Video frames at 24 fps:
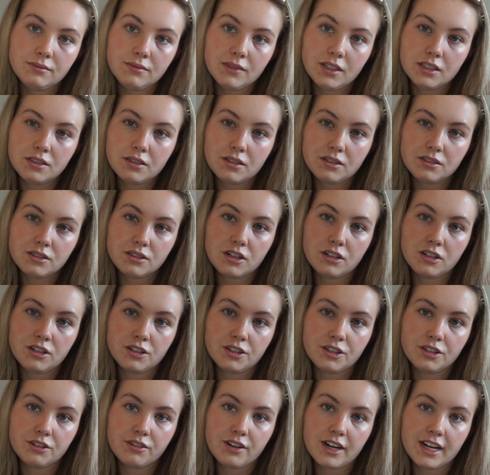So it's got like
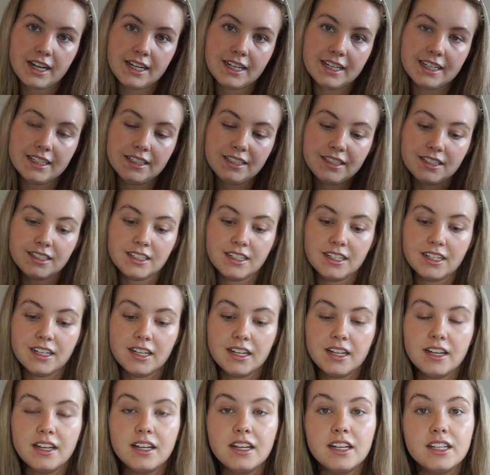the grey lid.
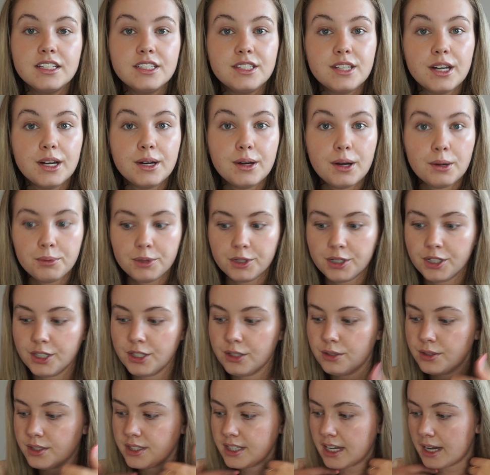So I'm going to
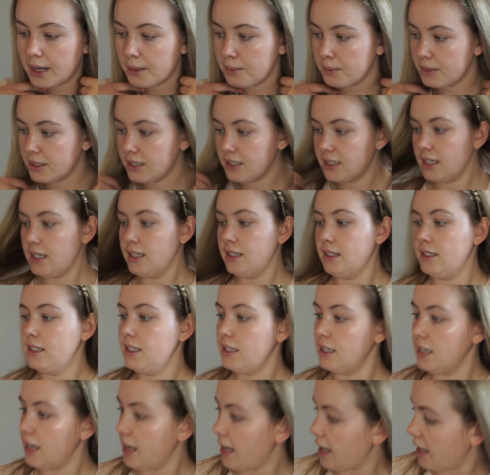use that on my skin
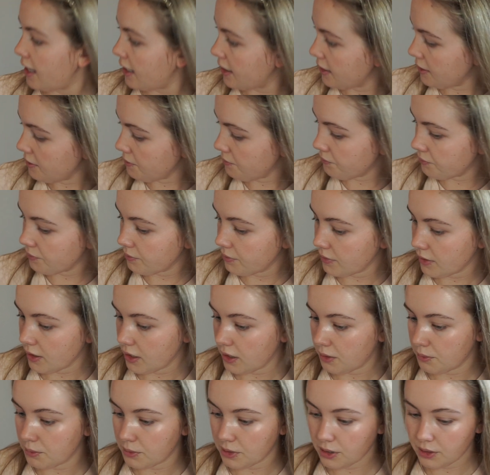today.
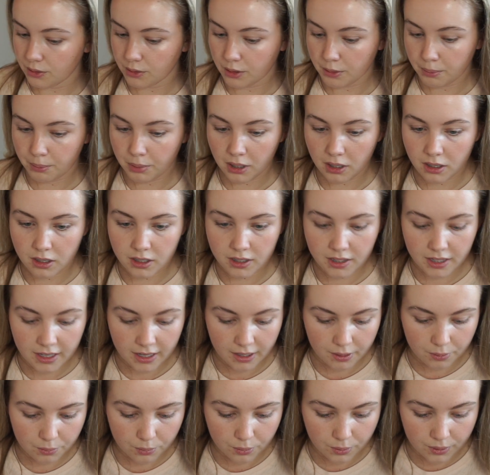I'm going to apply
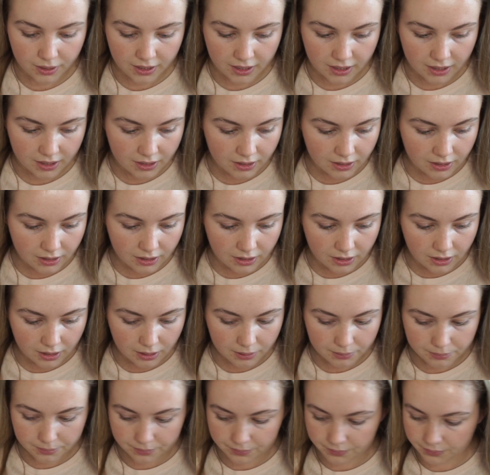that with
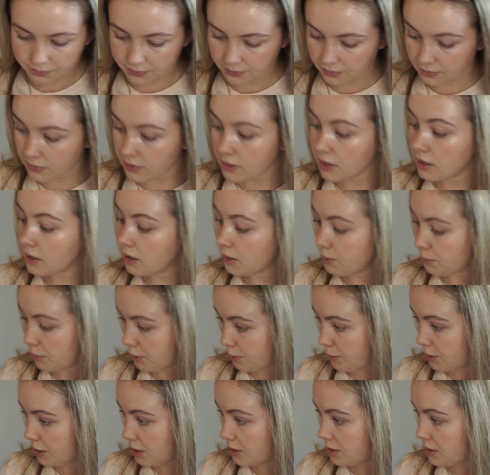my
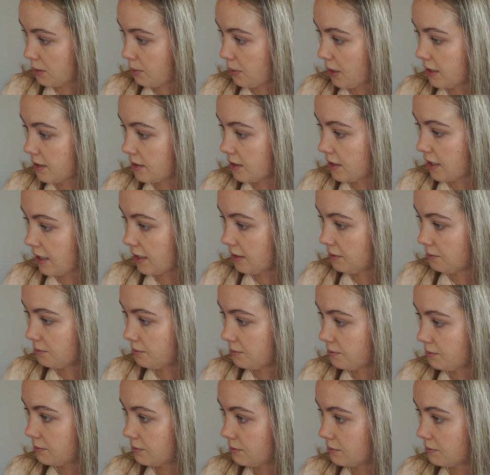beauty blender.
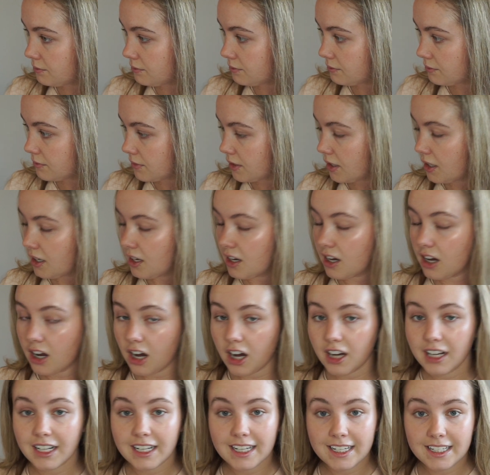
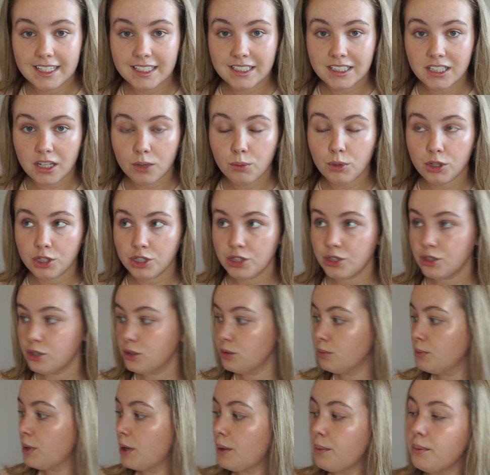I washed all
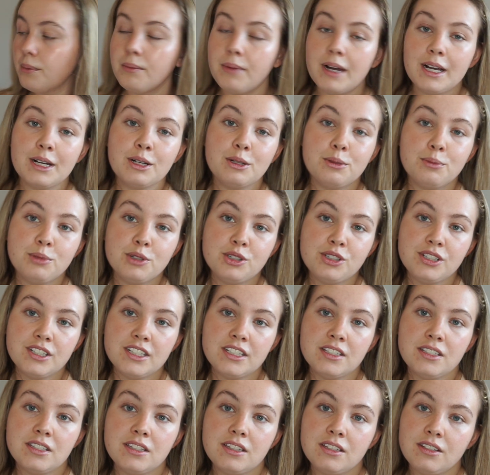my makeup
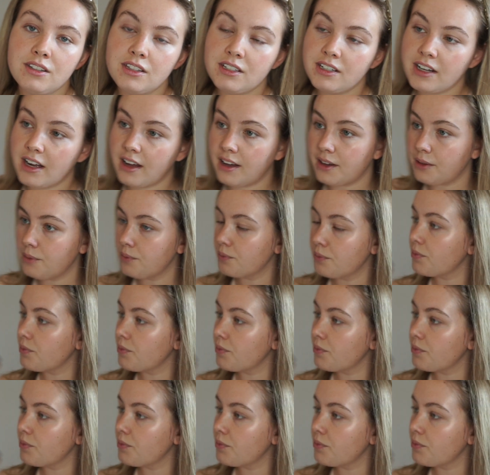brushes the other day.